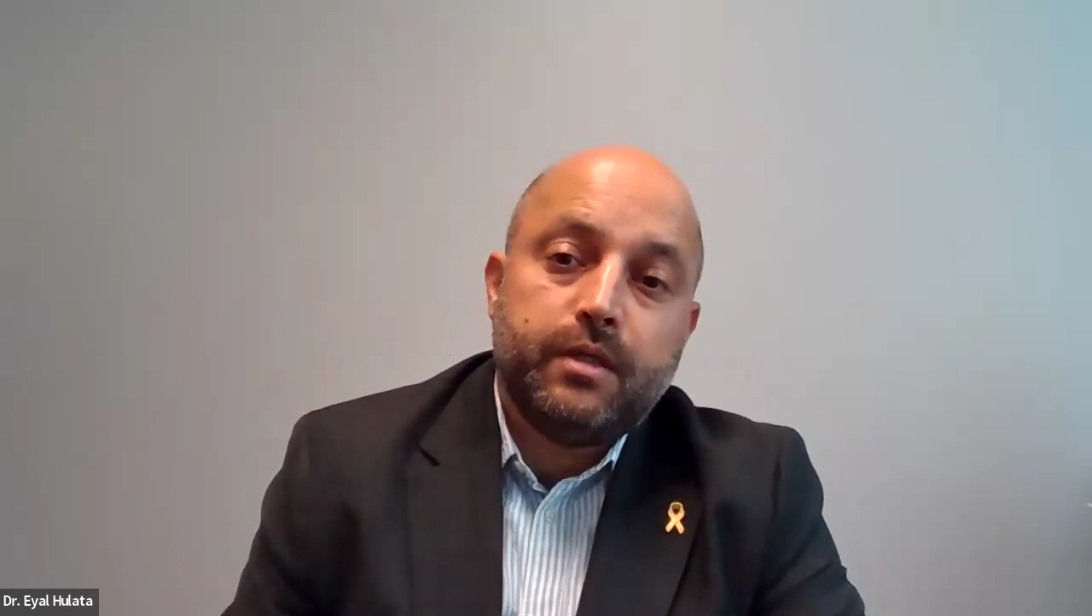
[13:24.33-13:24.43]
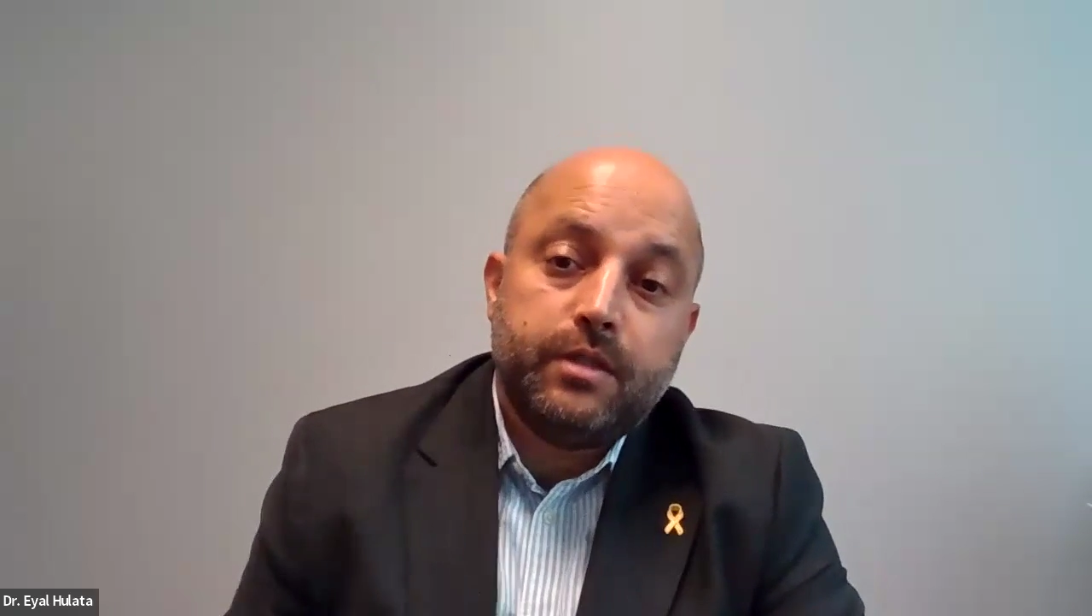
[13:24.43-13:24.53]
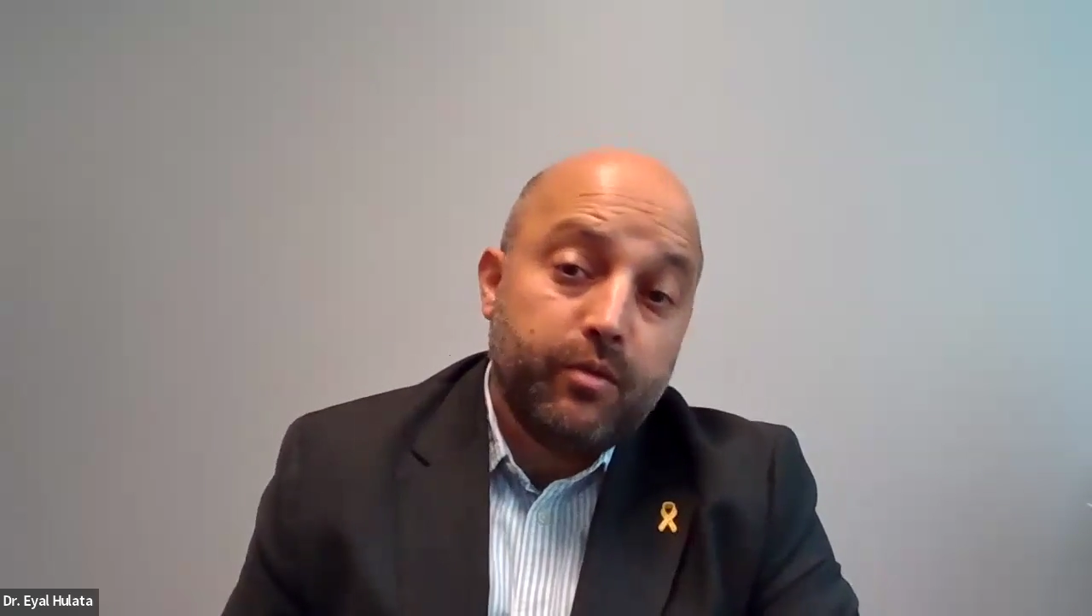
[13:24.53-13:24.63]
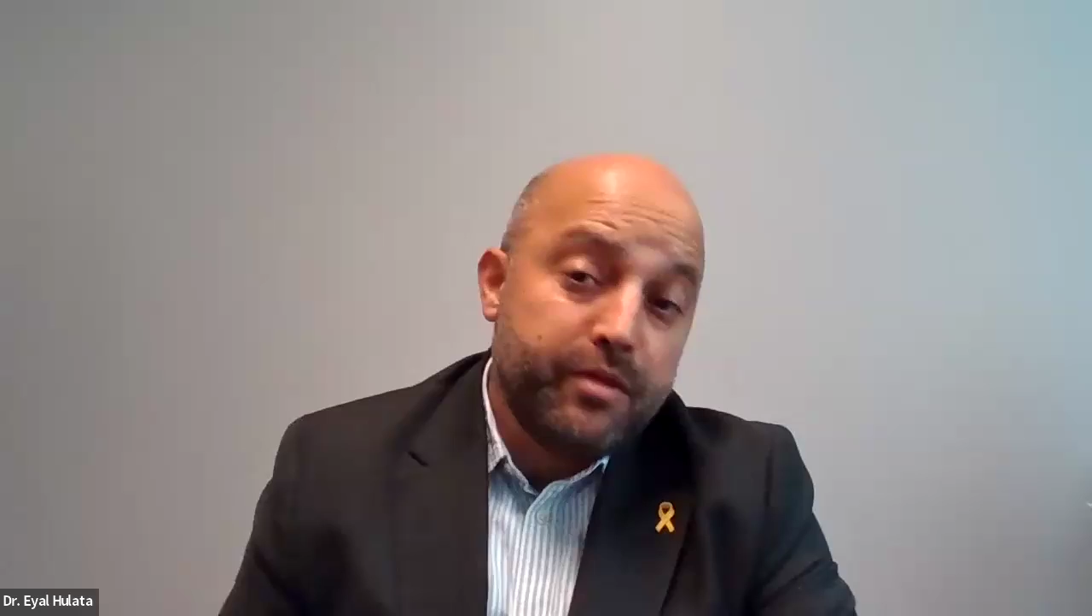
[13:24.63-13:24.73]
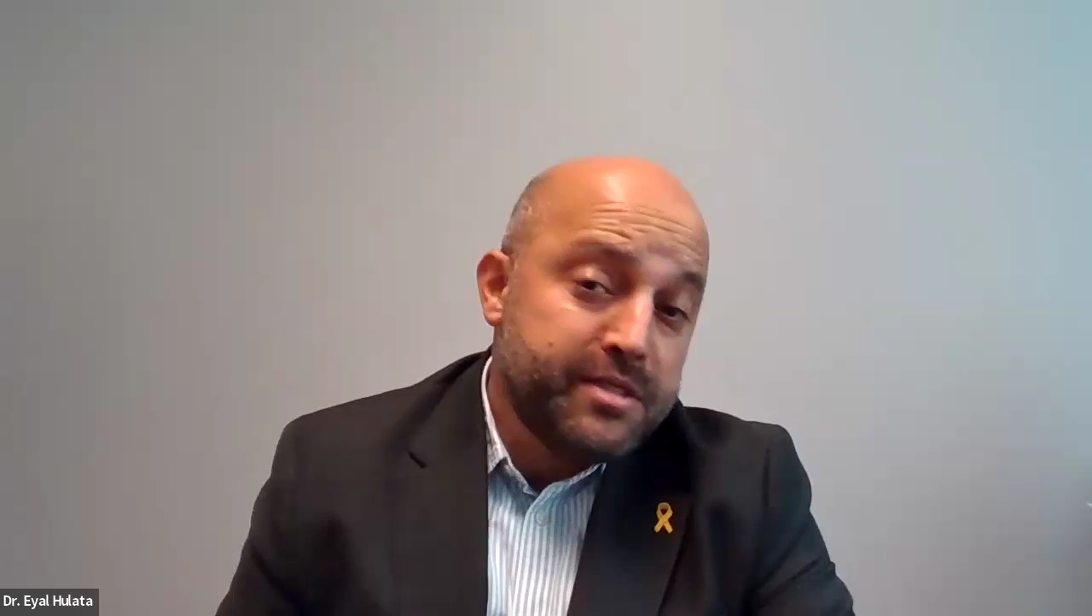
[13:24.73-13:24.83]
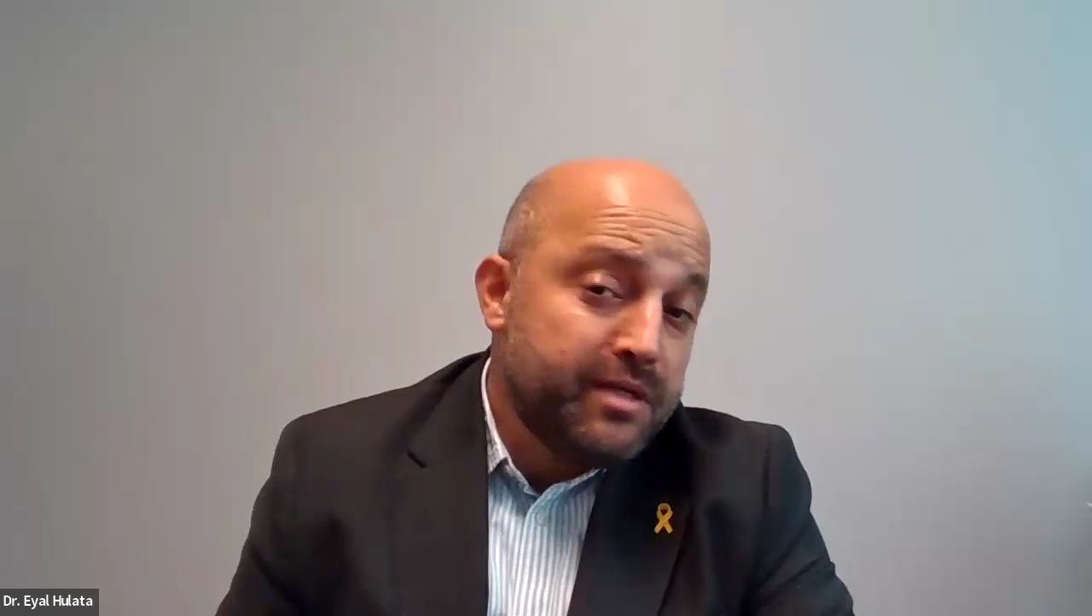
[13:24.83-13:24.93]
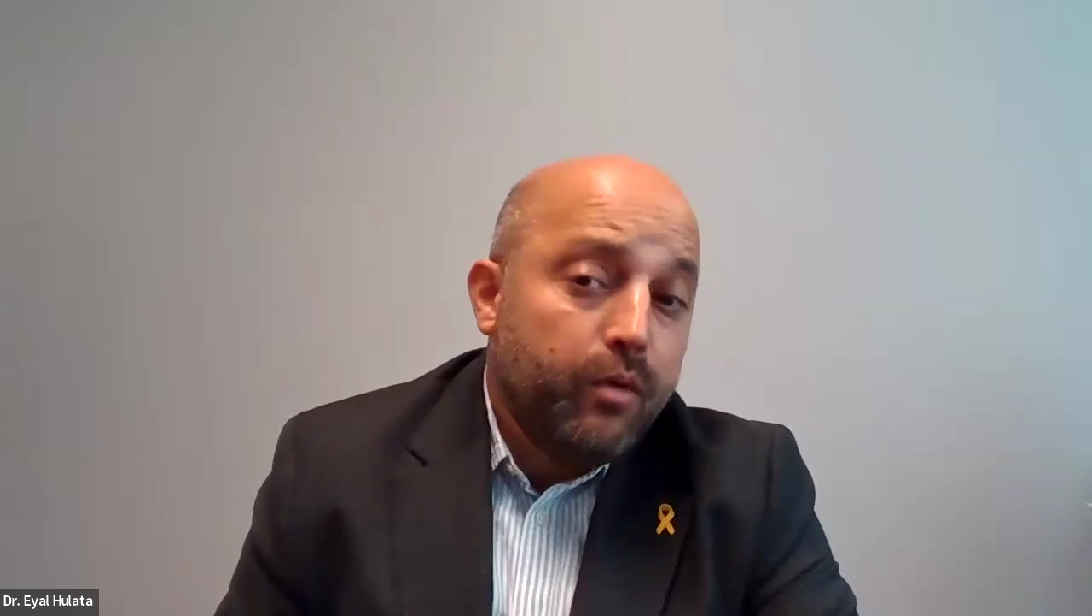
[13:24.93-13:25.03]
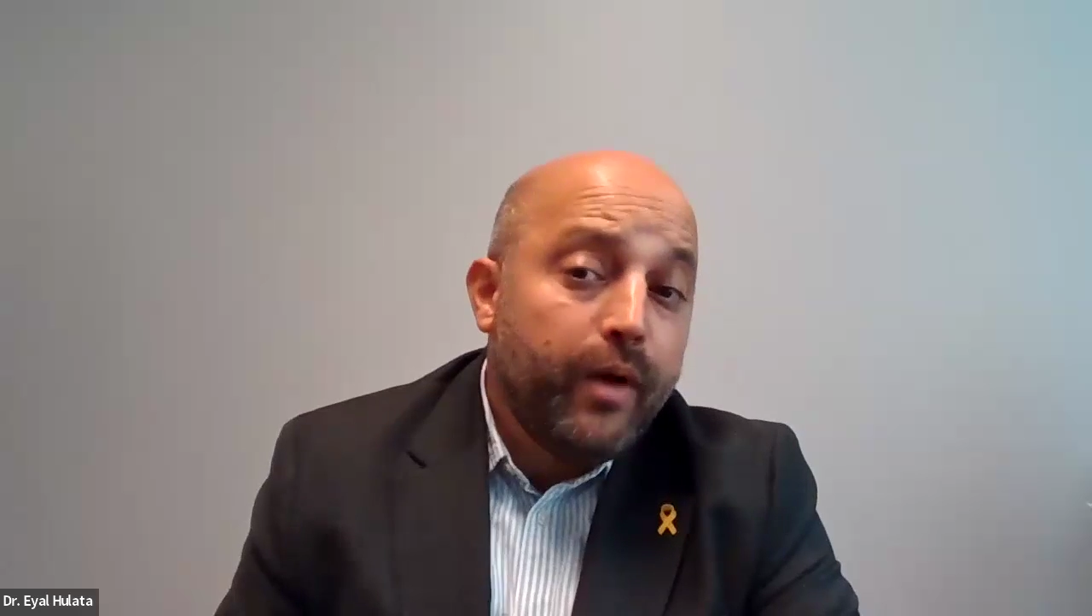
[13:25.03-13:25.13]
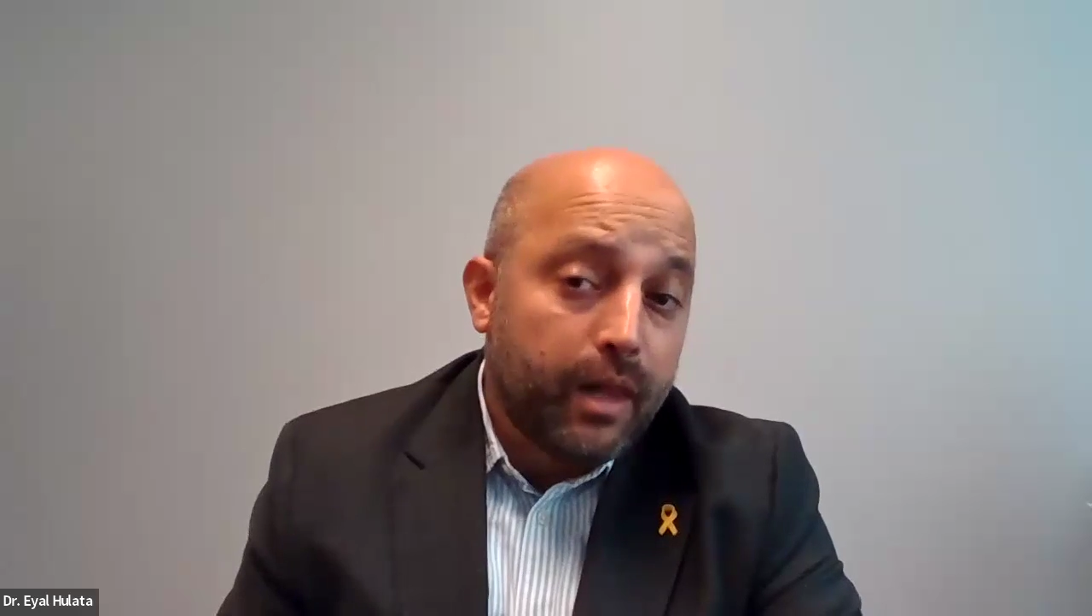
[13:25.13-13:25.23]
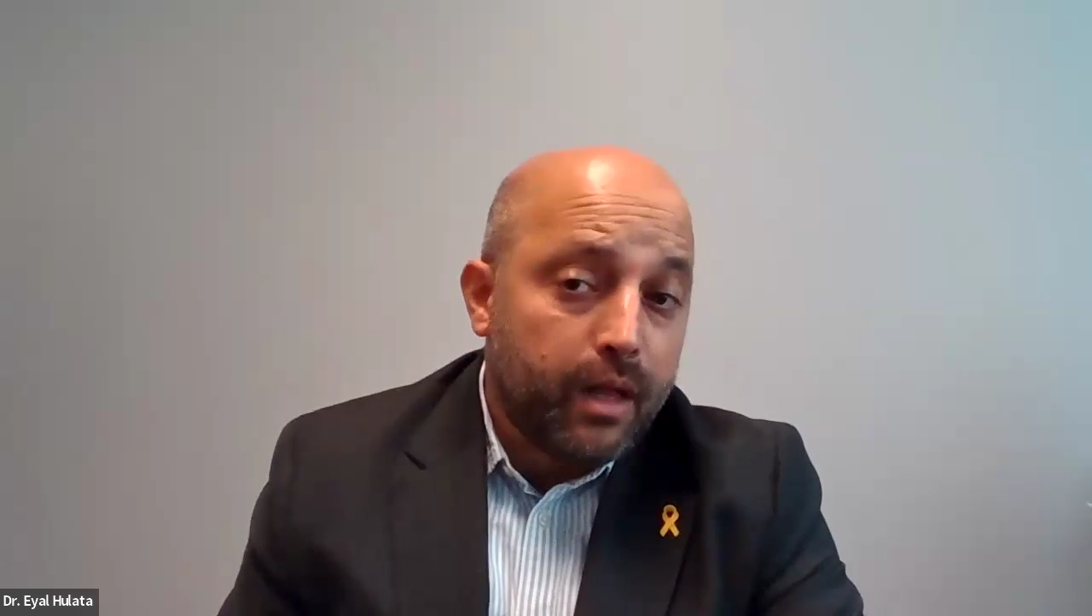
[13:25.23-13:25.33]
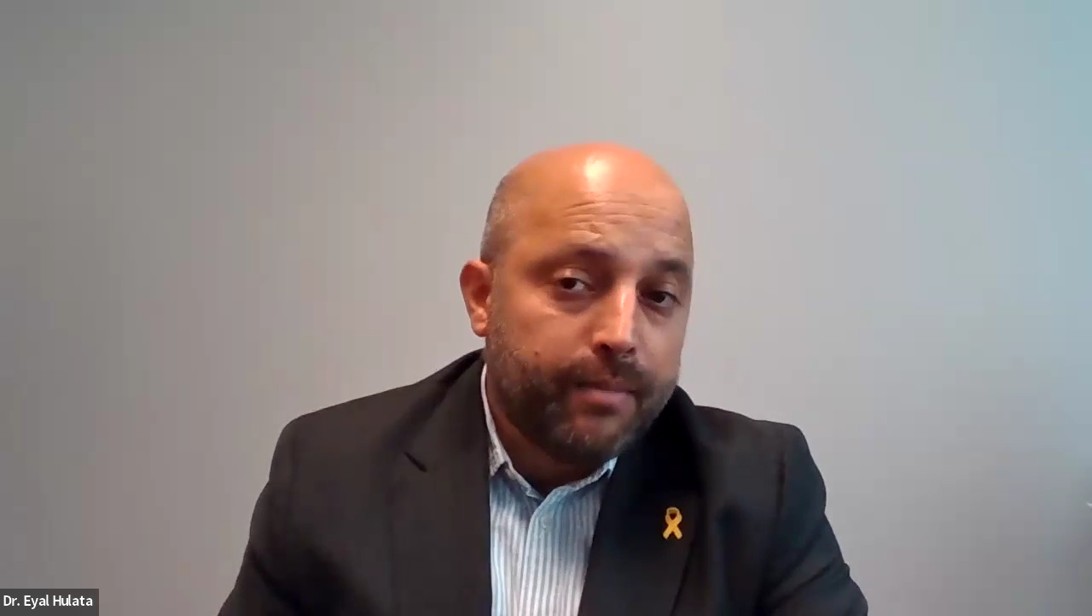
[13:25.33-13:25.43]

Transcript: deal with this, and we will.